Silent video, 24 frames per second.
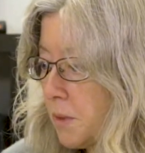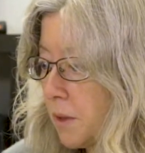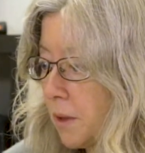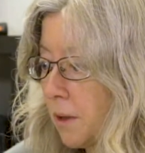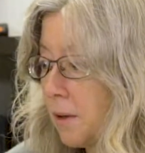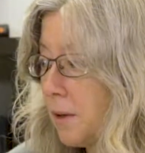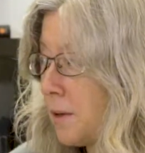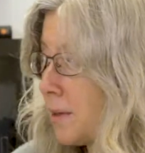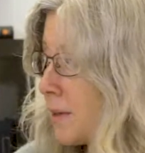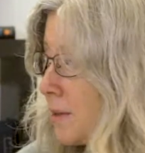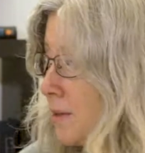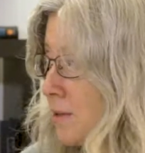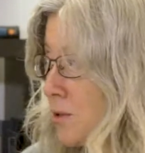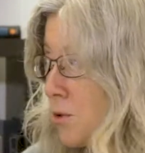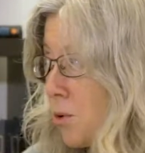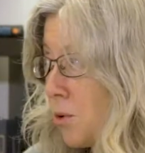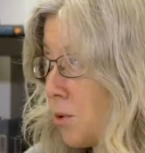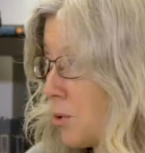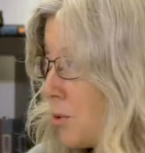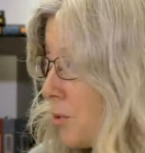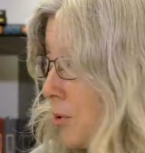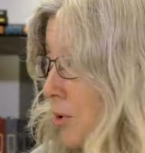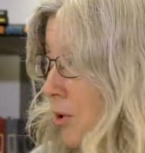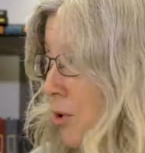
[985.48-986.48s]
Kind of like this whole
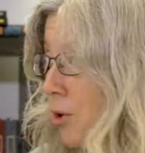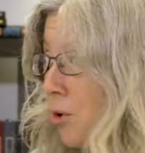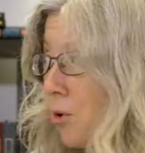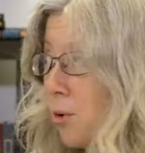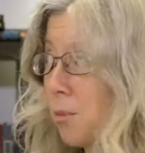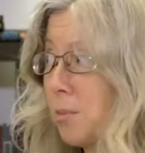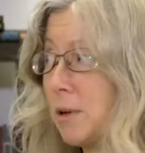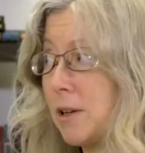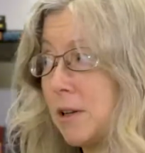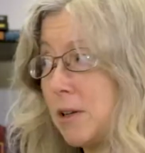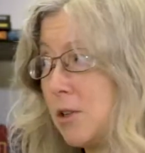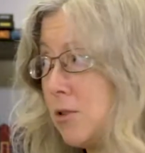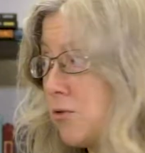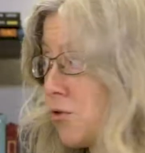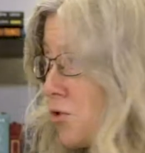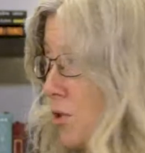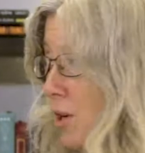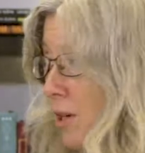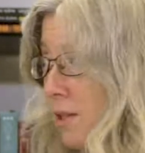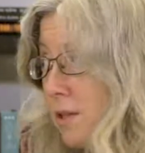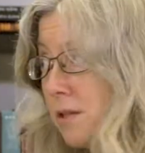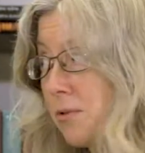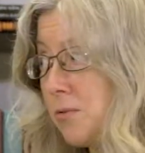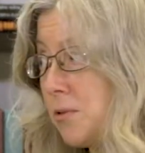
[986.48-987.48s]
learning curve, like you've
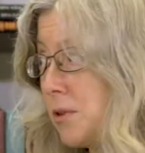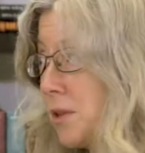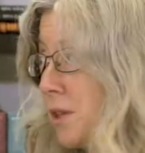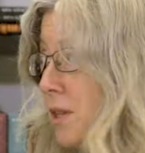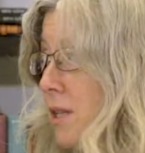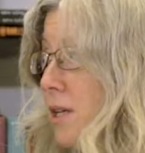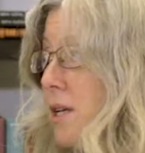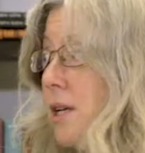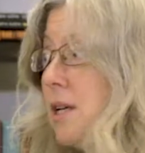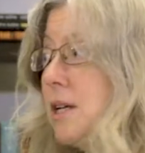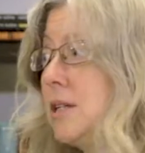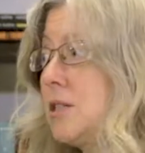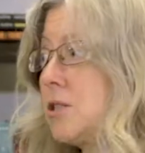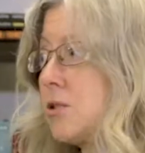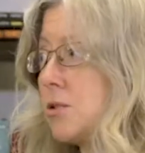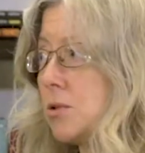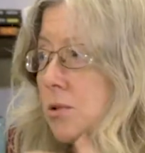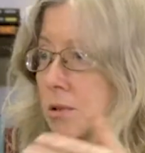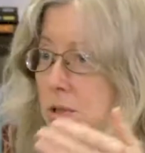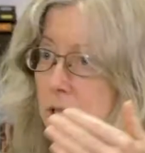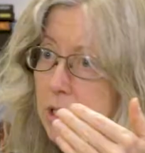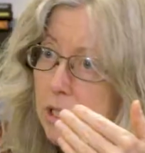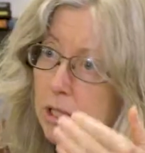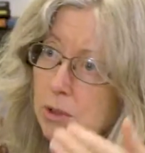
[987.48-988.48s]
tried different things,
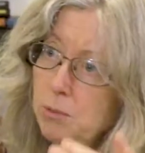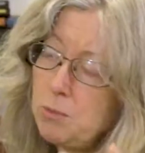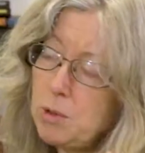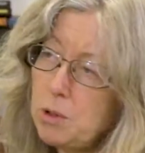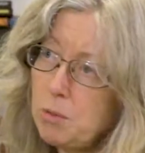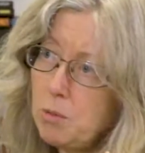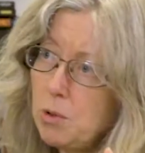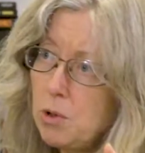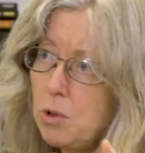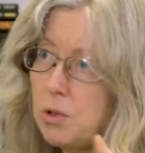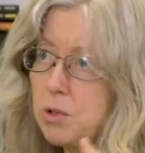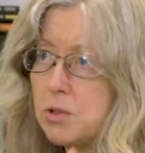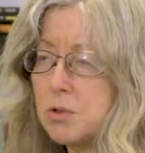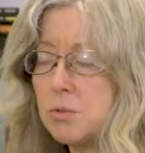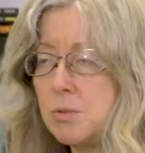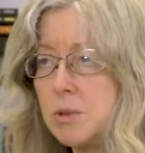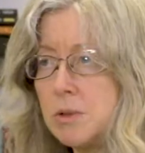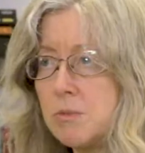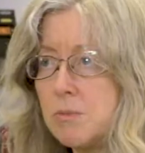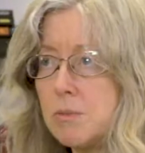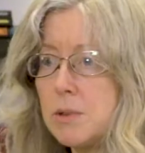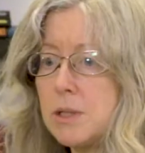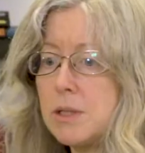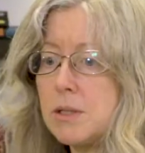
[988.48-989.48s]
you're seeing what works,
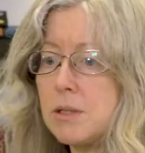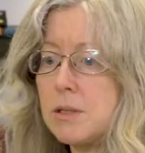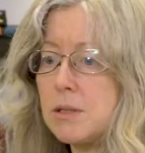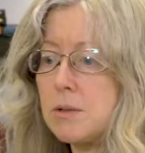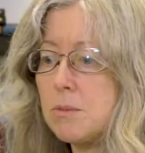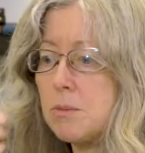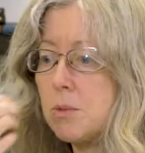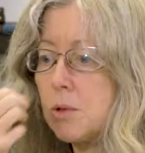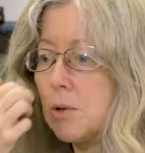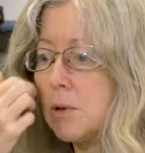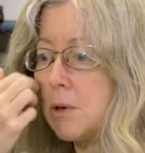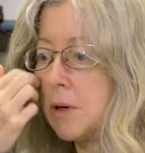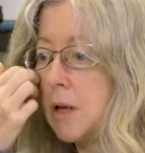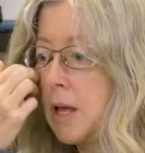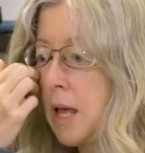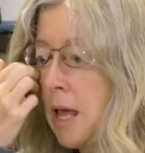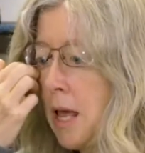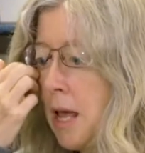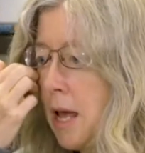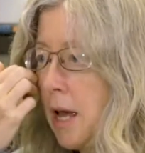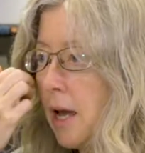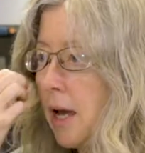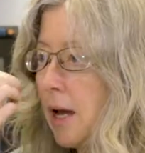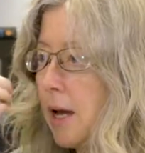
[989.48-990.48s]
what doesn't work.
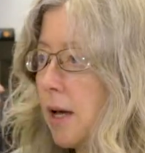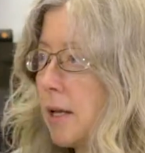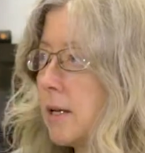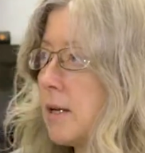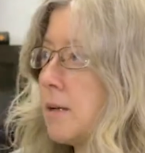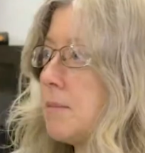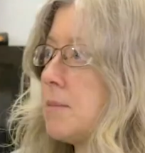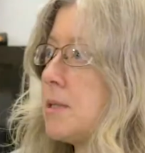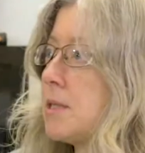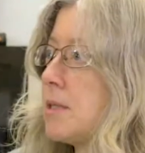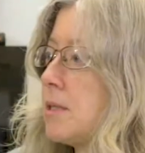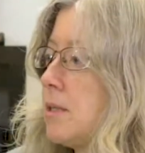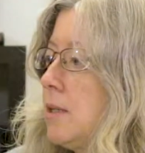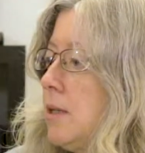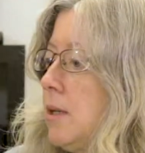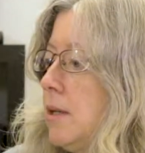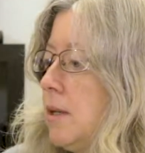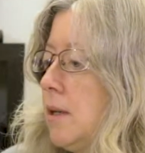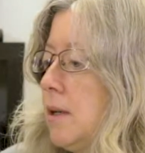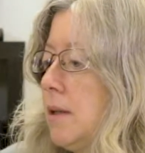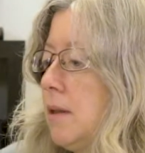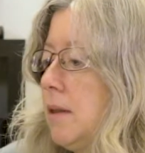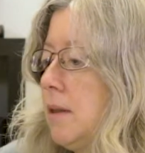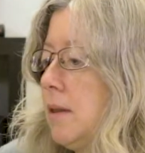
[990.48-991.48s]
And I'm
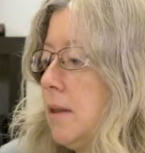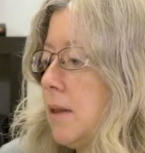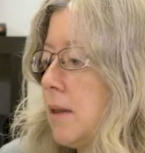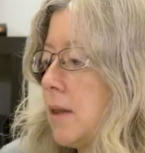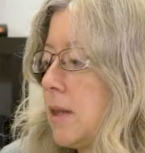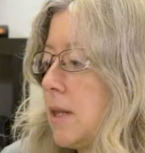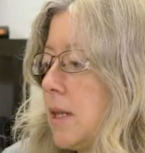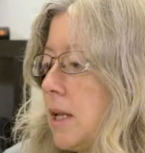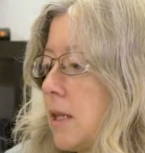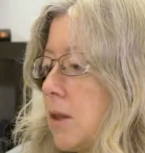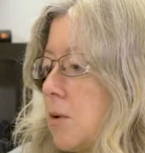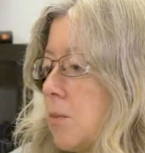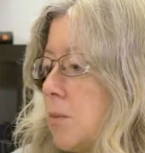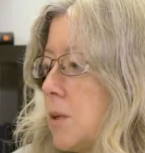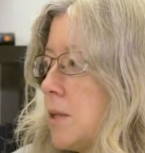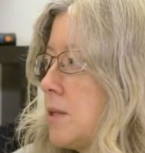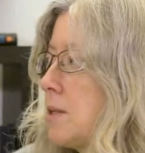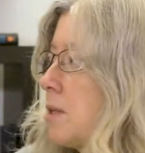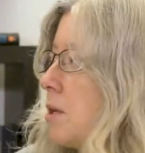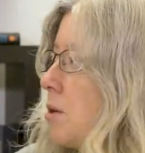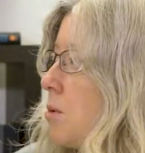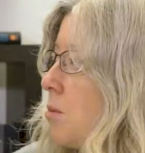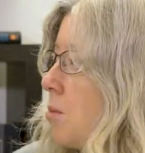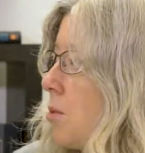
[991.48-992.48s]
seeing that the ones
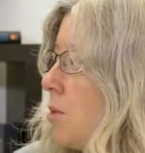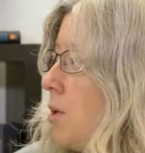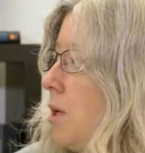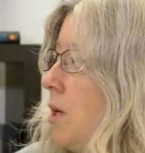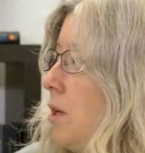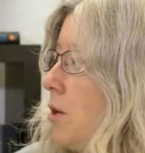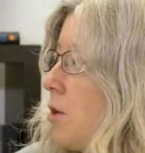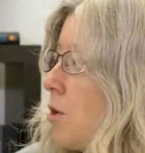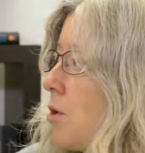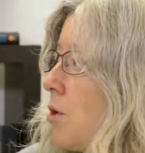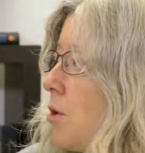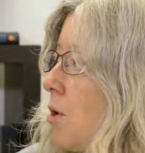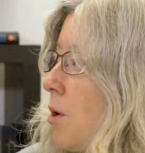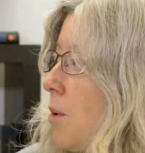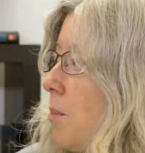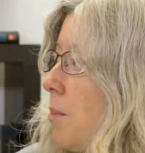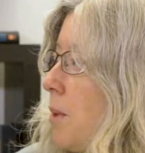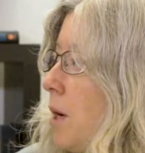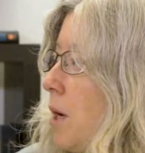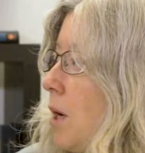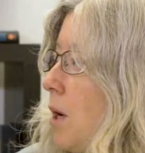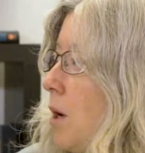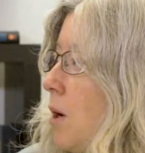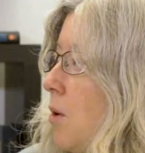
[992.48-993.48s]
that are working are all
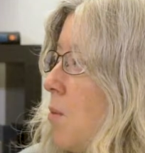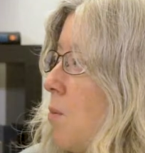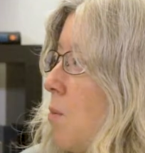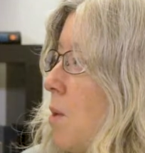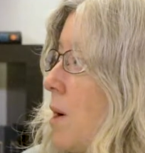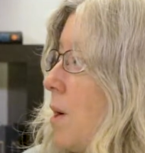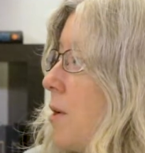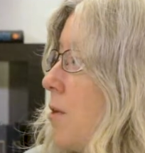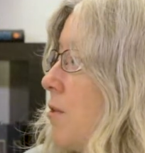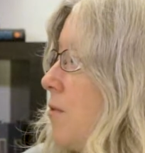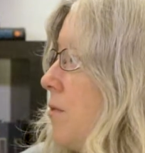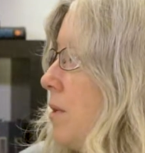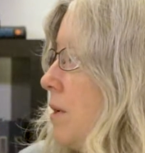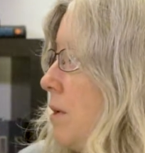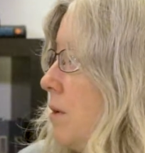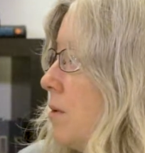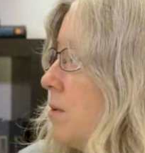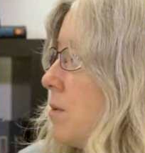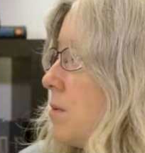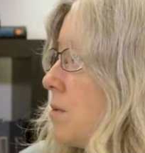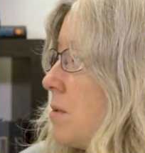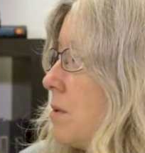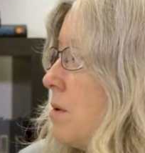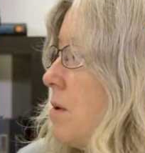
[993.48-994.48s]
my wire
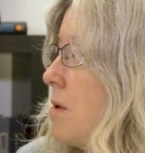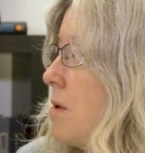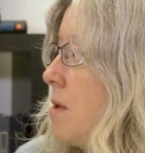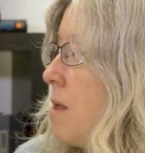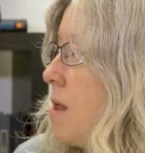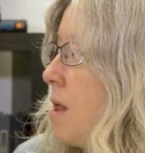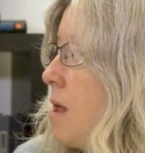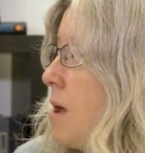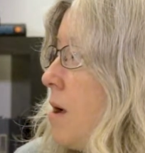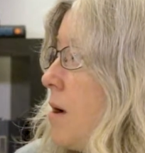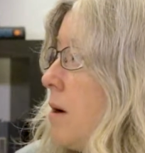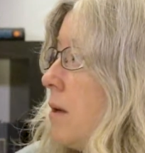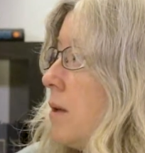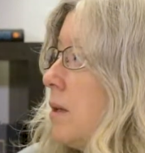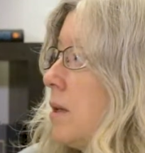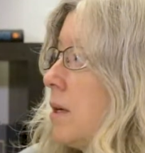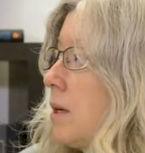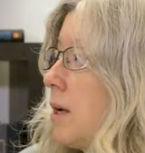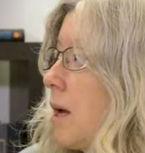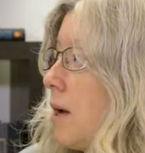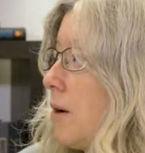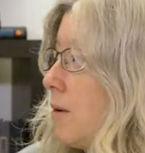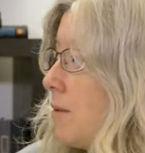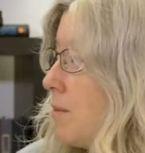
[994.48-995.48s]
videos.
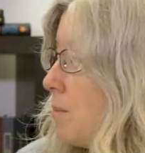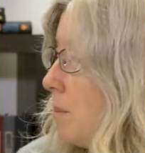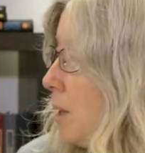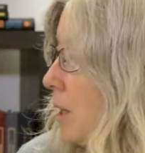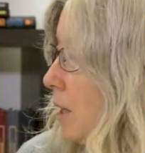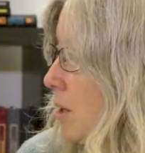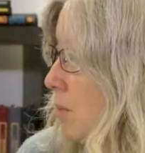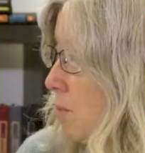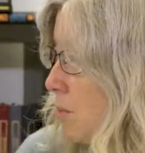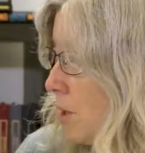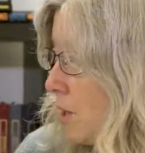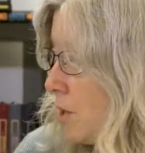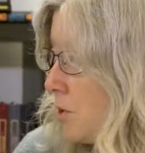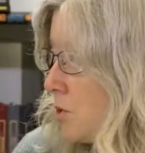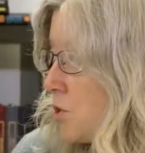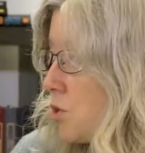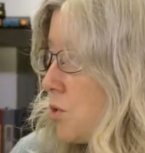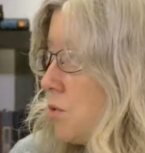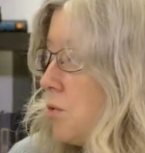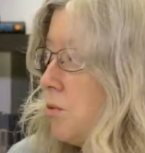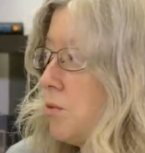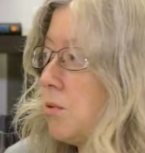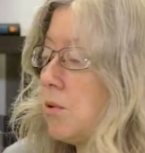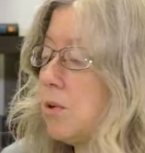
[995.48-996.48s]
Like making wire
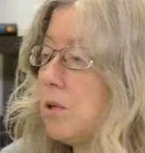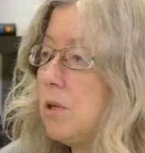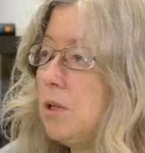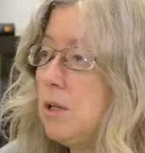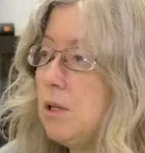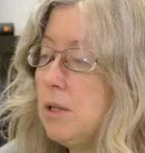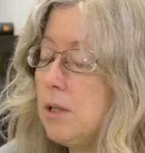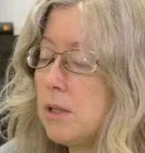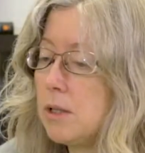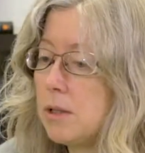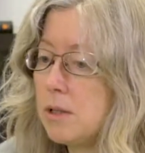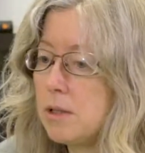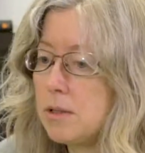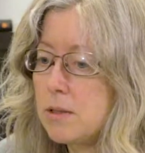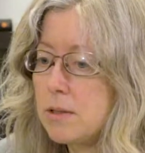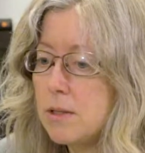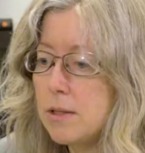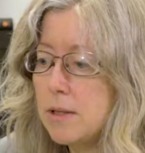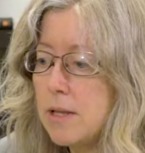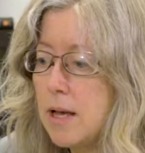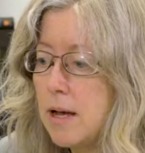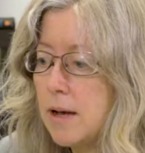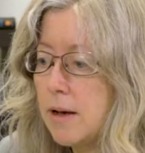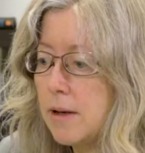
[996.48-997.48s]
jewelry and this
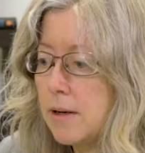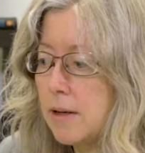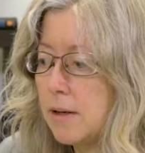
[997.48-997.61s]
and that.